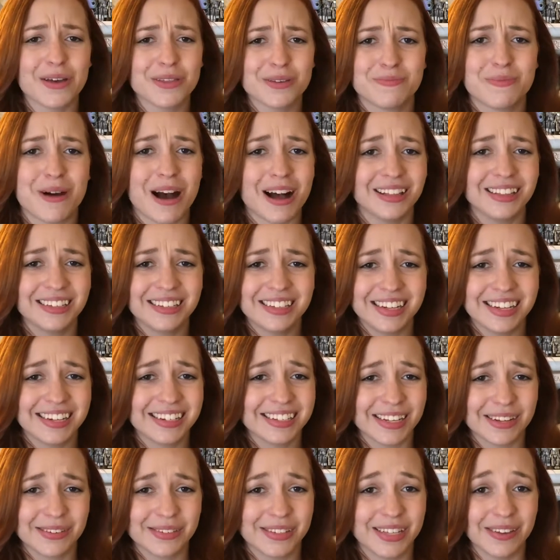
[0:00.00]
how the
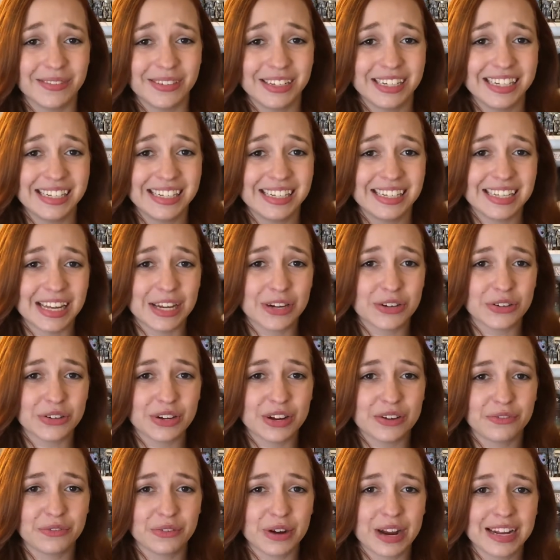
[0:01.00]
politics of seventeenth
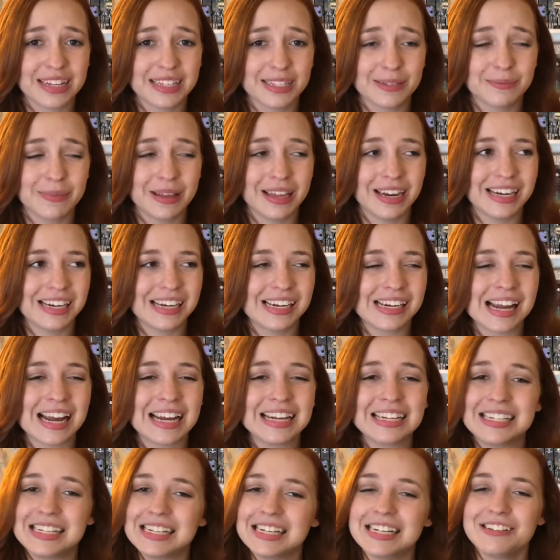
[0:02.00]
century France made it an
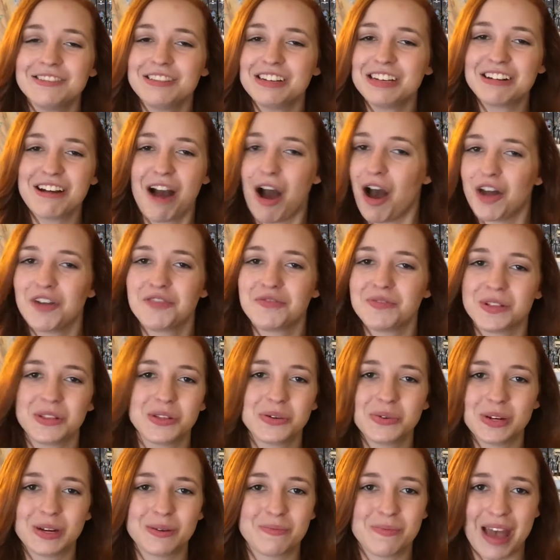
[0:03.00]
ideally
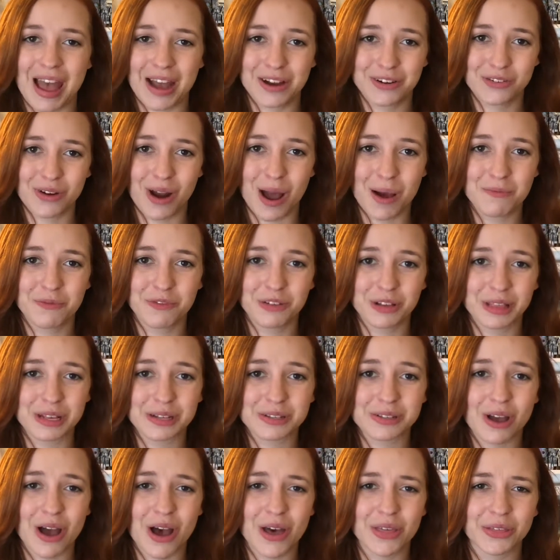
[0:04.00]
convoluted backdrop for
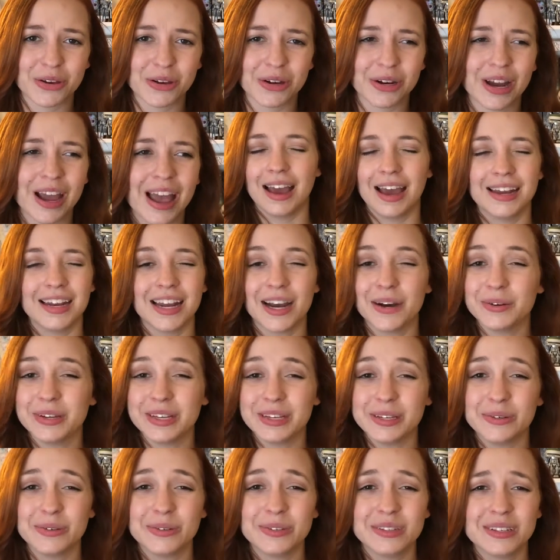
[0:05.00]
this author, and how
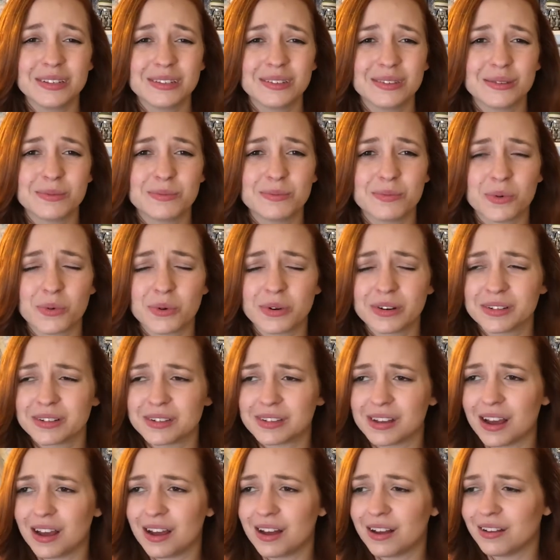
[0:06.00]
he uses the
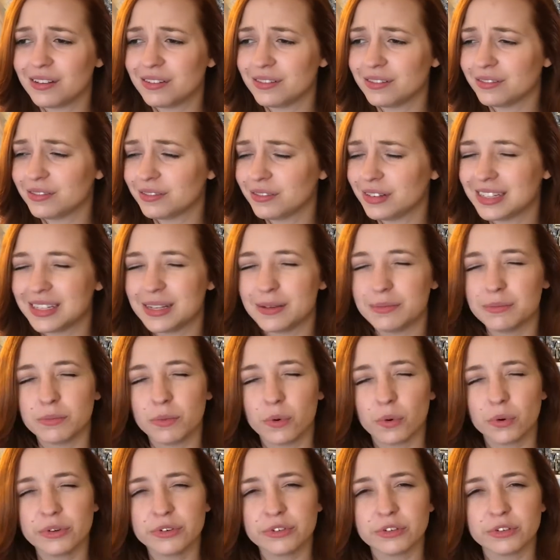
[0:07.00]
mores of, is it
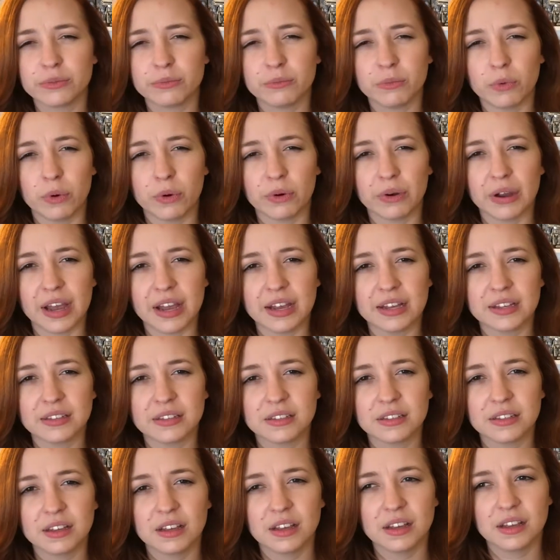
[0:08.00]
mores or
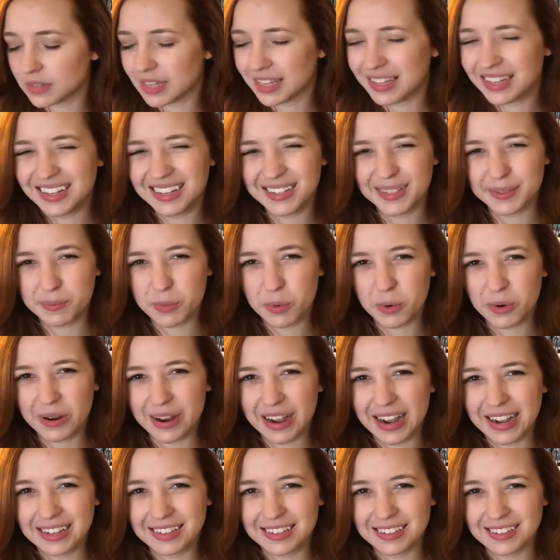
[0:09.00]
mores? I think it's
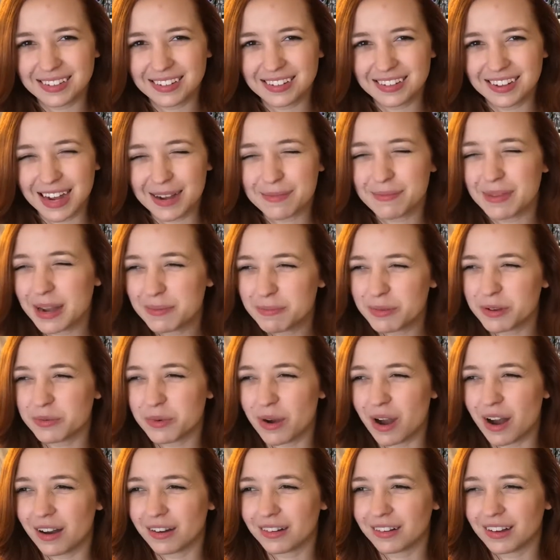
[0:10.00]
mores. I might be
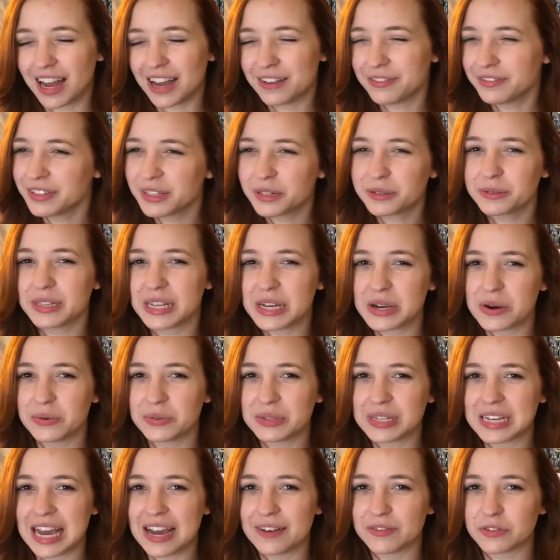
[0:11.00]
wrong. I've literally
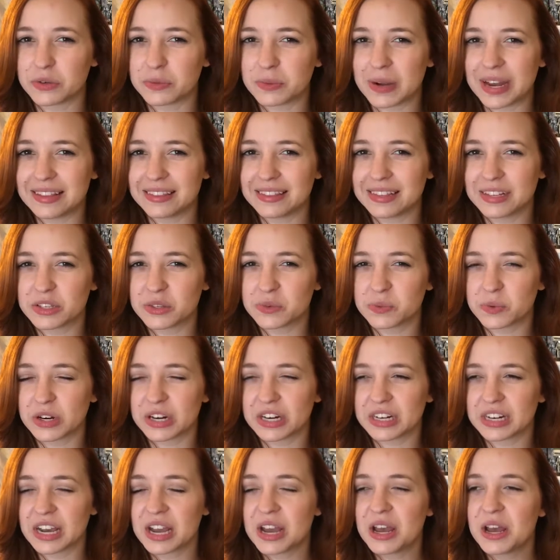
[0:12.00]
only ever read this
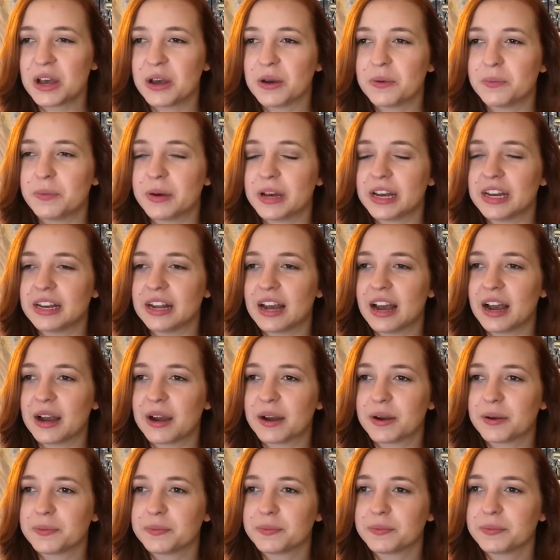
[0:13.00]
word. But
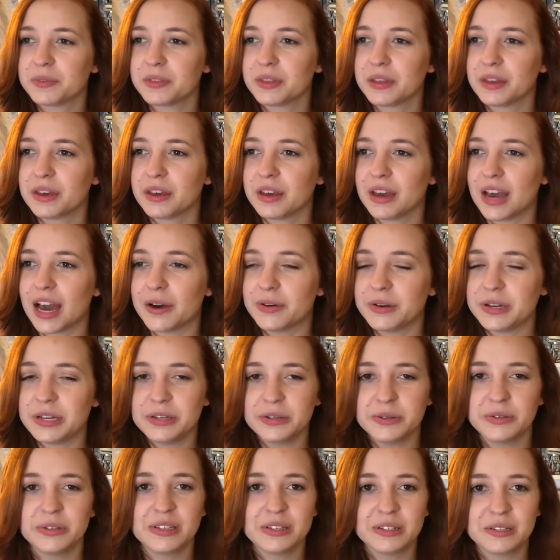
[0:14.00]
um, how he
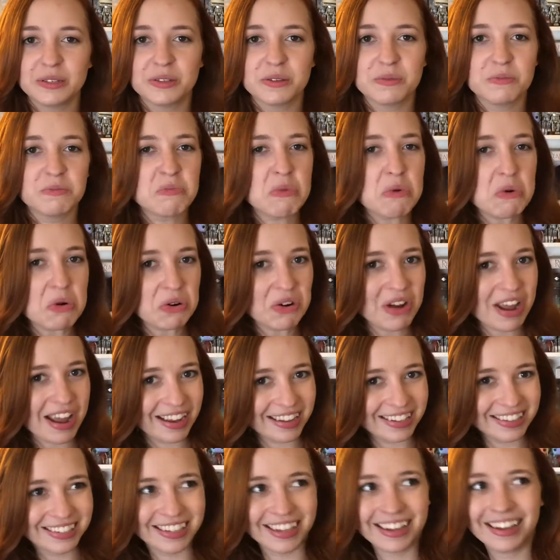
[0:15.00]
uses the
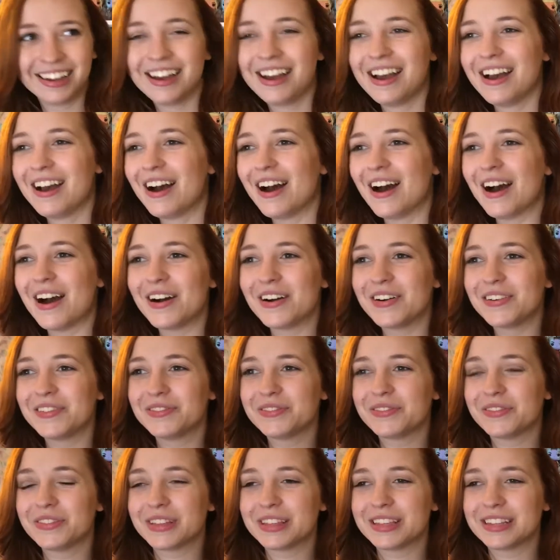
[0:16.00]
mores
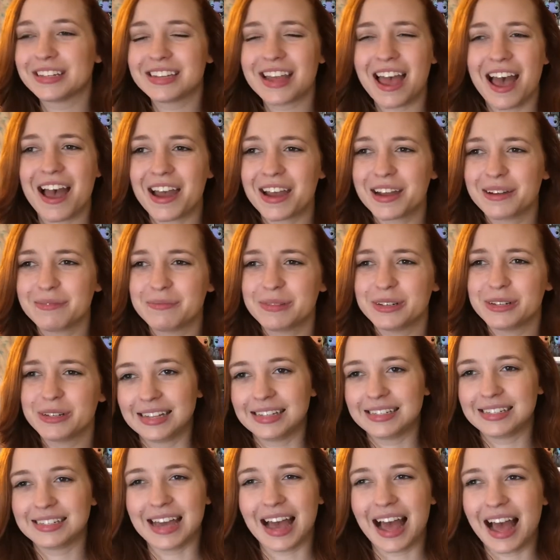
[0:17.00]
of the time
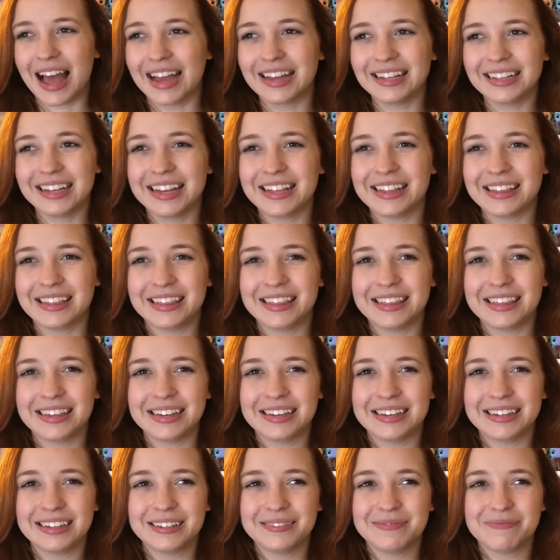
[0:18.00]
to highlight
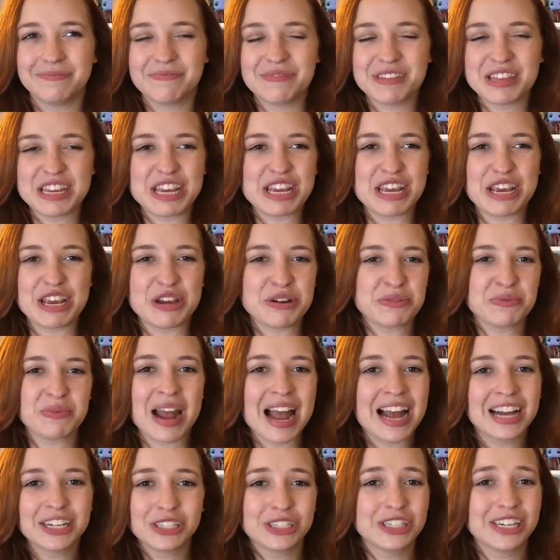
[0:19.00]
the
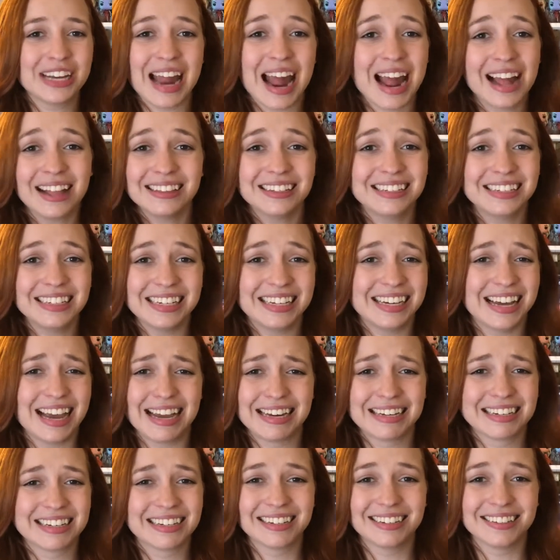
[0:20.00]
irrationality
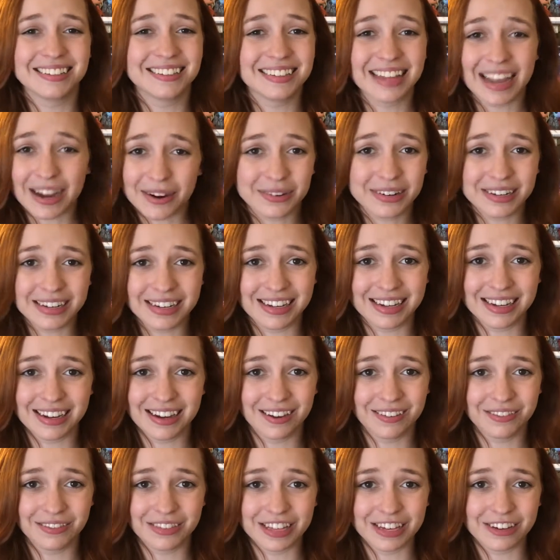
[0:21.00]
and
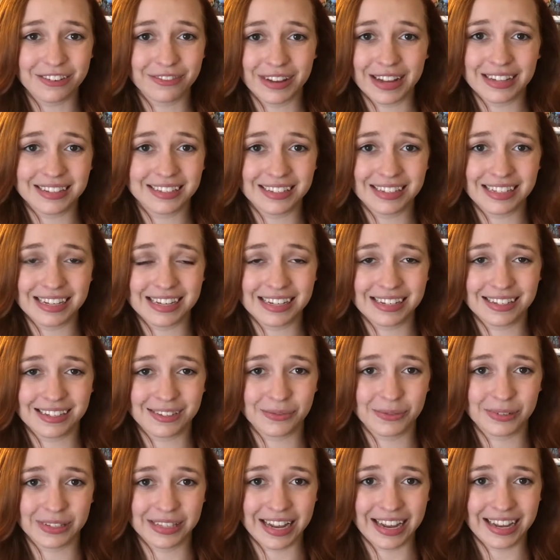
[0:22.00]
hilarity of the events he
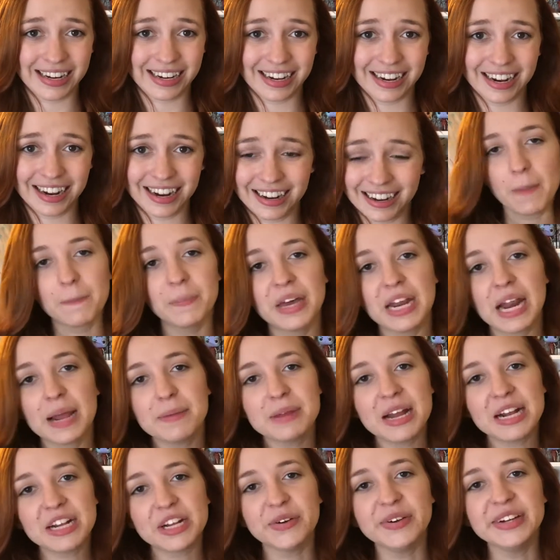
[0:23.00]
is relating. But
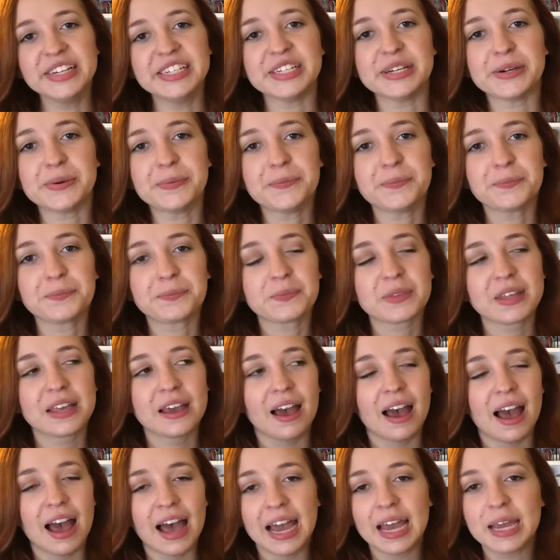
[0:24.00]
I'm not going to.
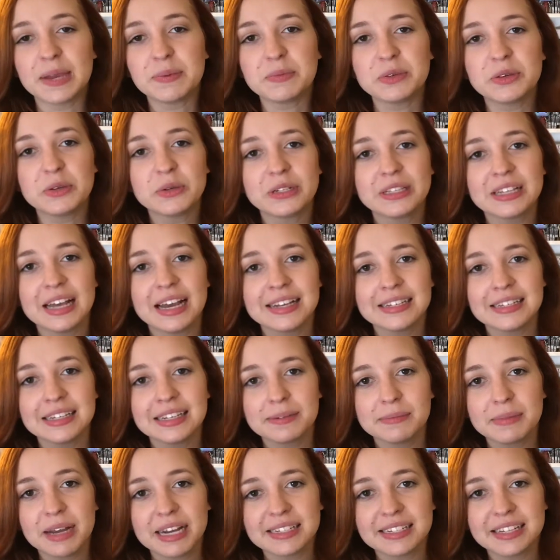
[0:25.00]
I'm
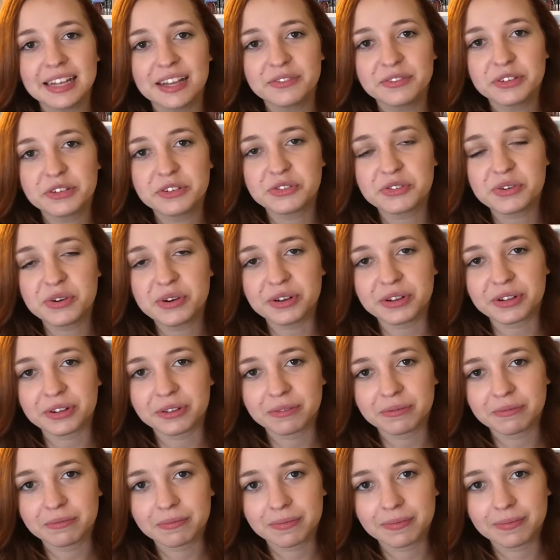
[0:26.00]
utilizing my
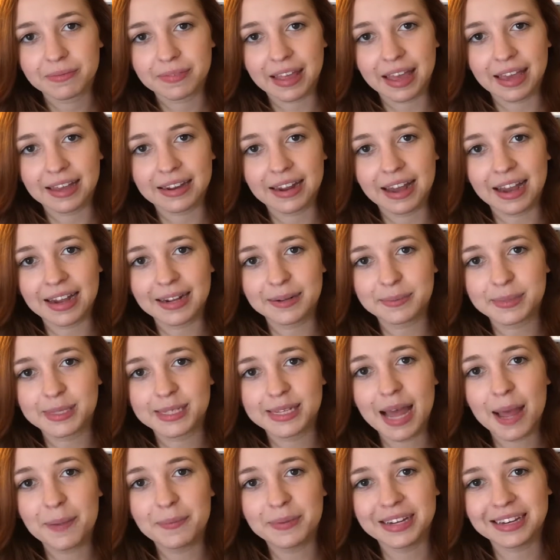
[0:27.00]
self-control. And I am
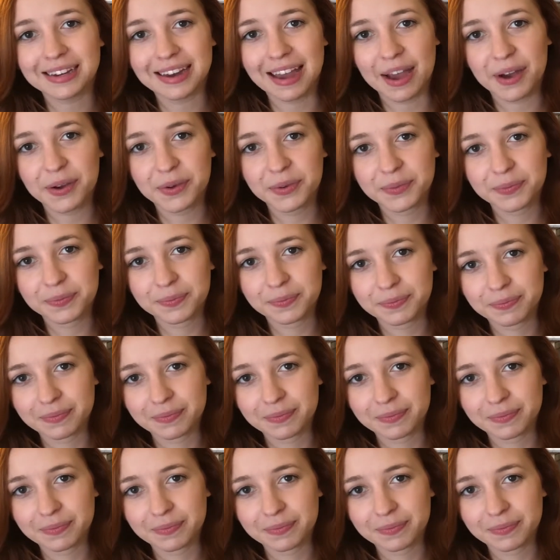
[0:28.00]
stopping now.